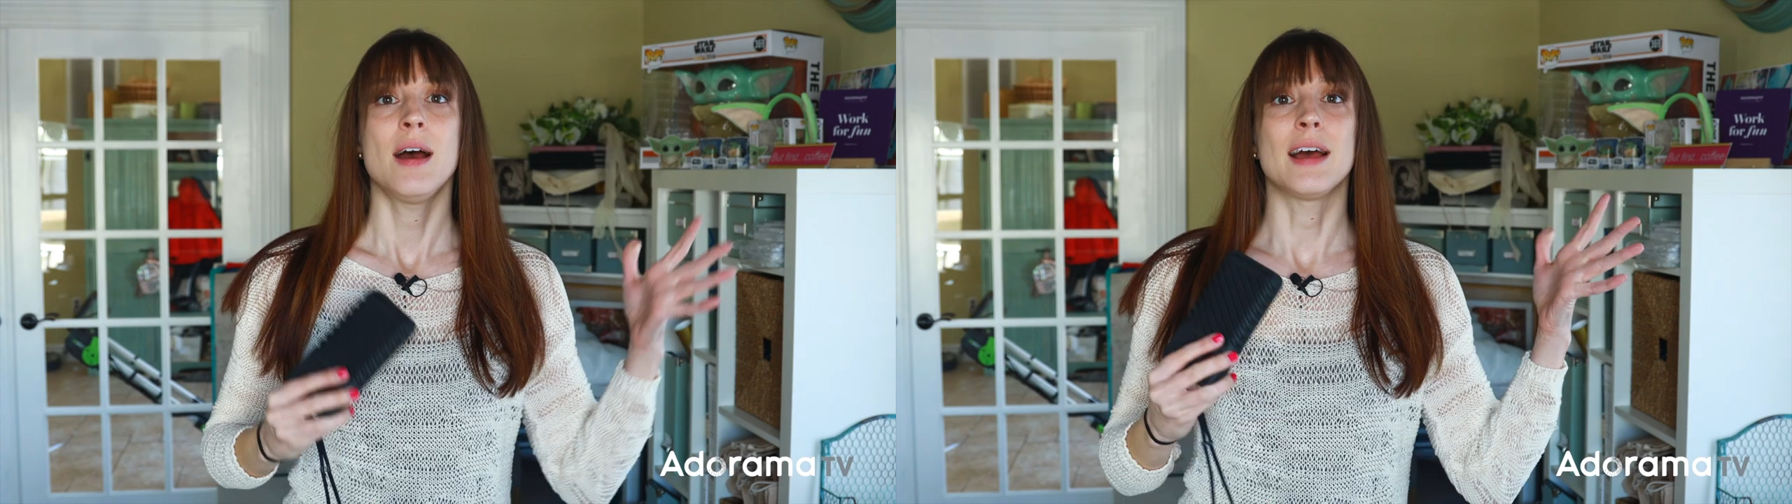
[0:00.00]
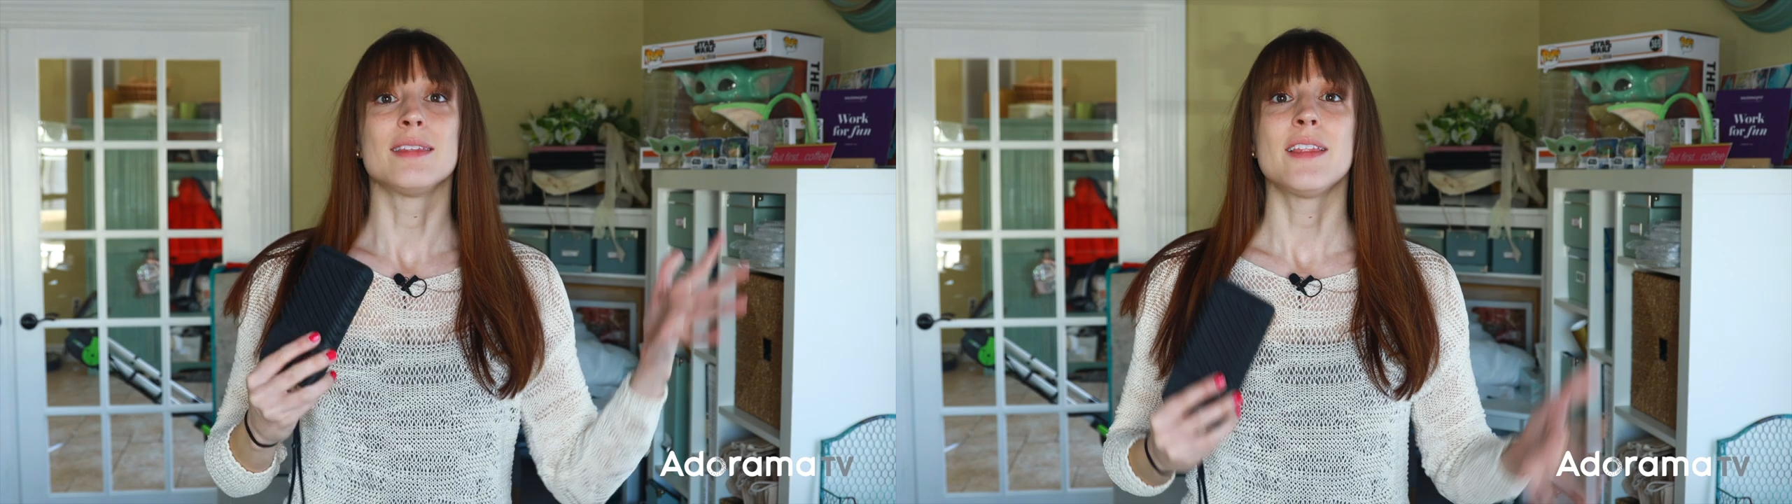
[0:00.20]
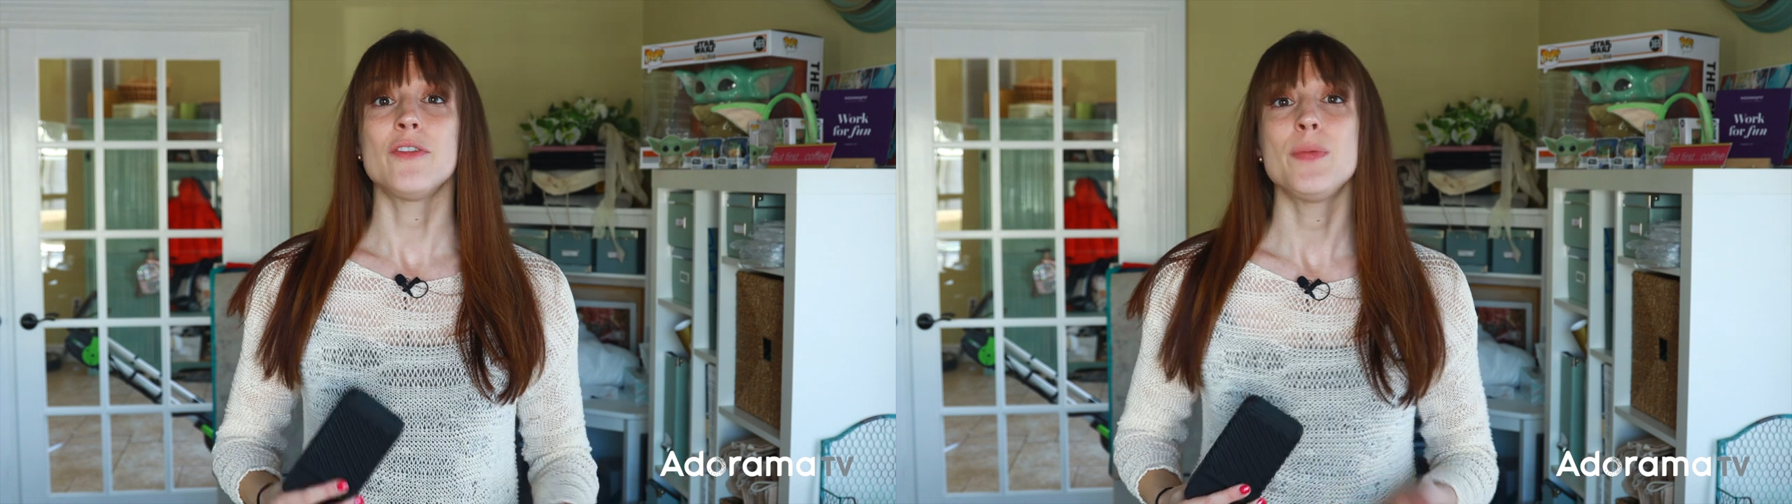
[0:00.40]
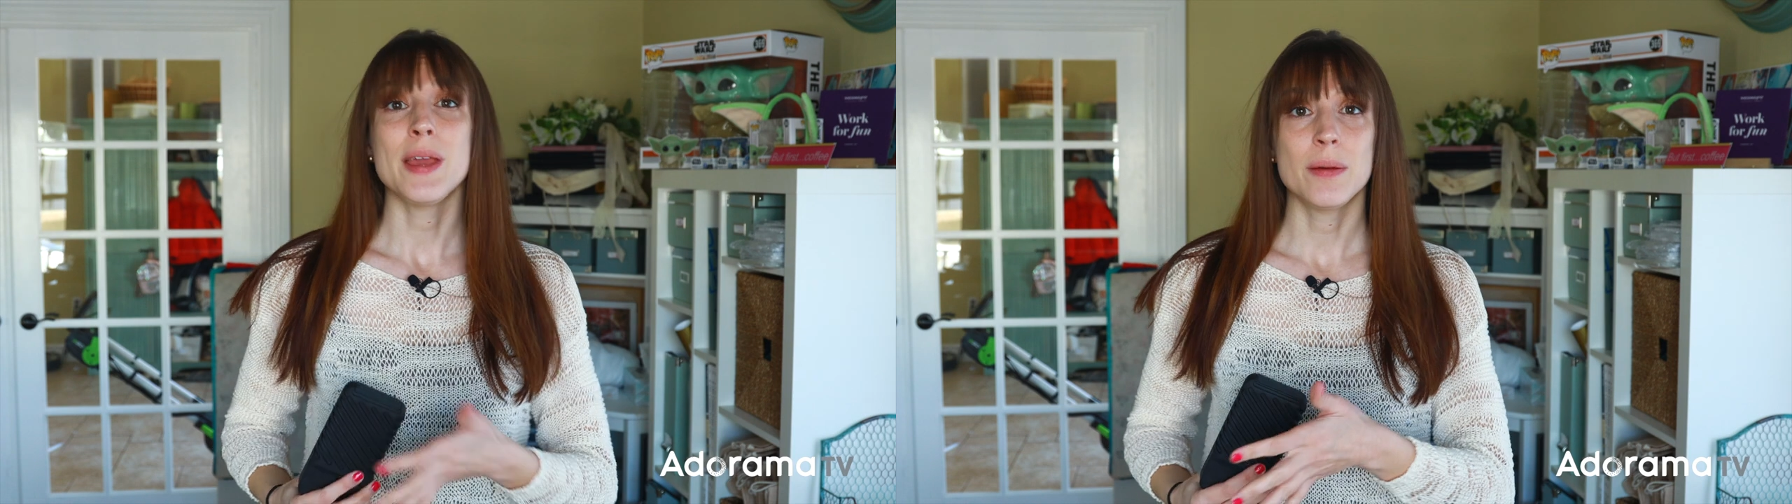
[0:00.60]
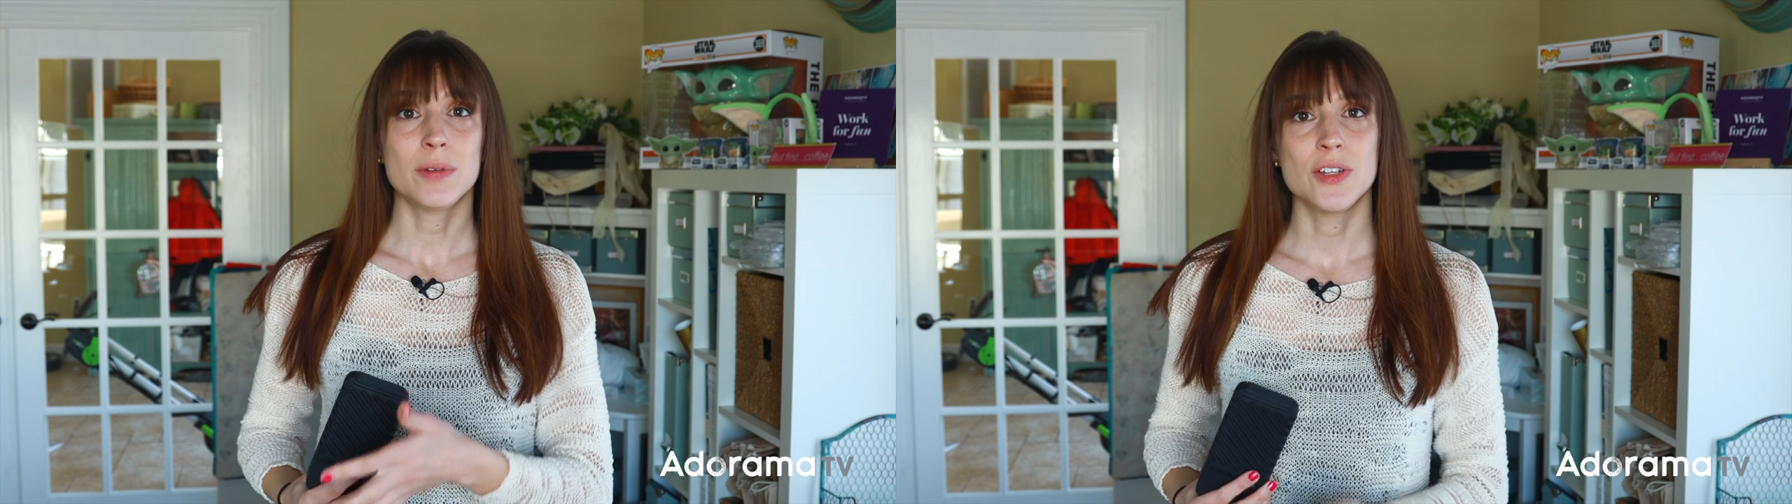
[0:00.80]
I love
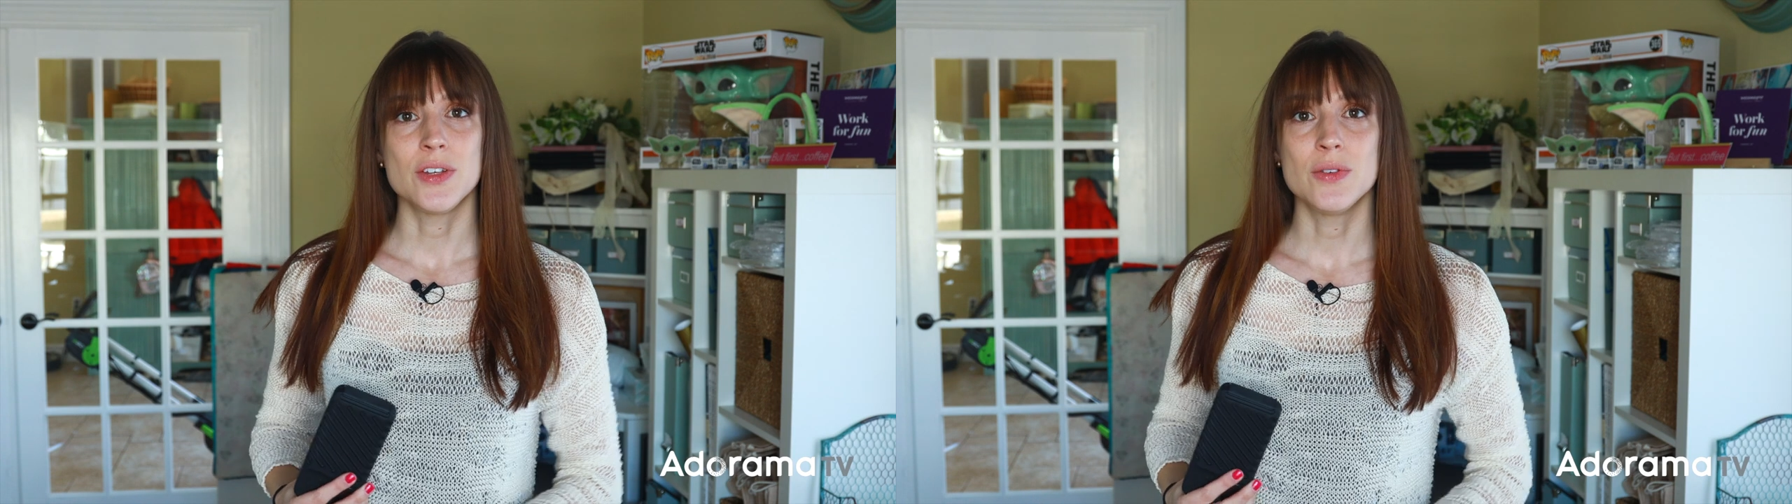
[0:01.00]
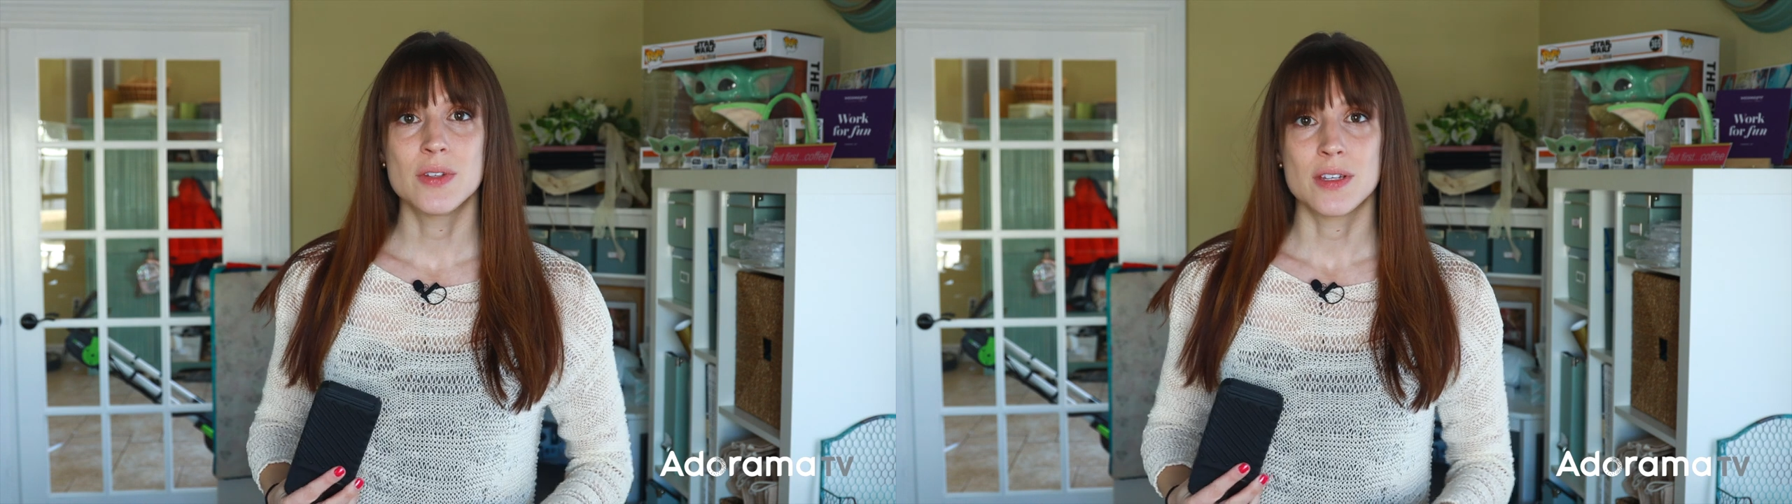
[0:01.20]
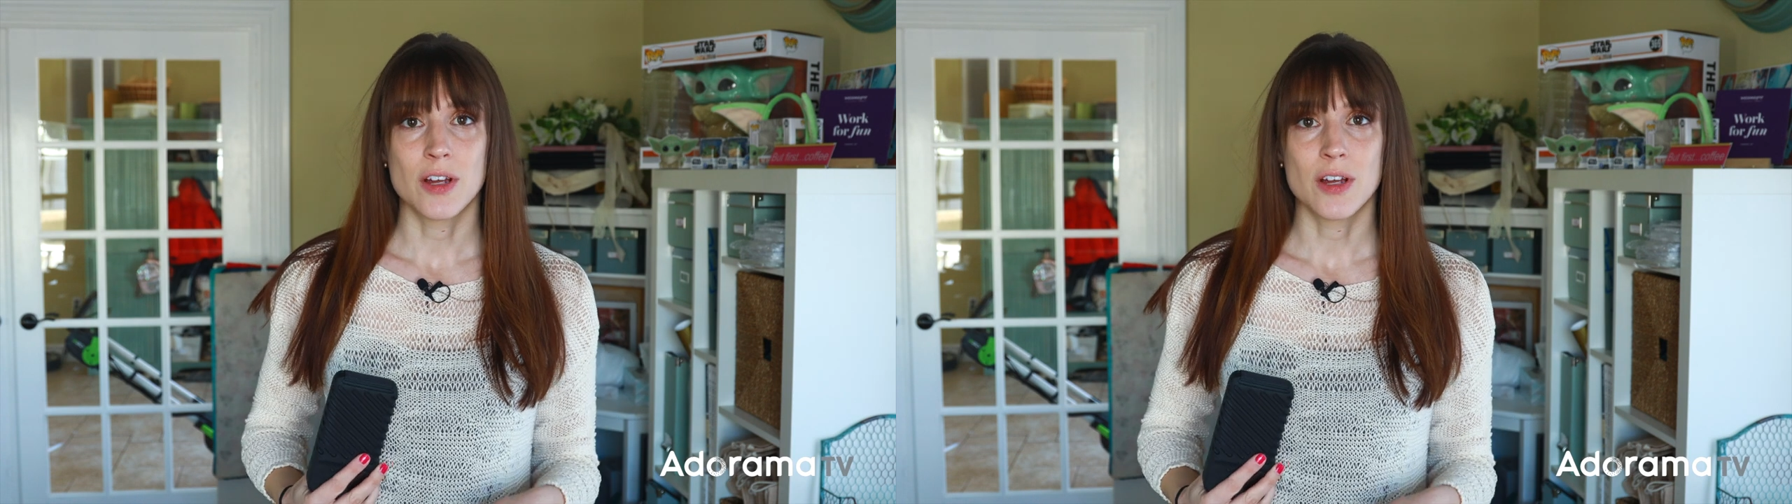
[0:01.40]
being able to use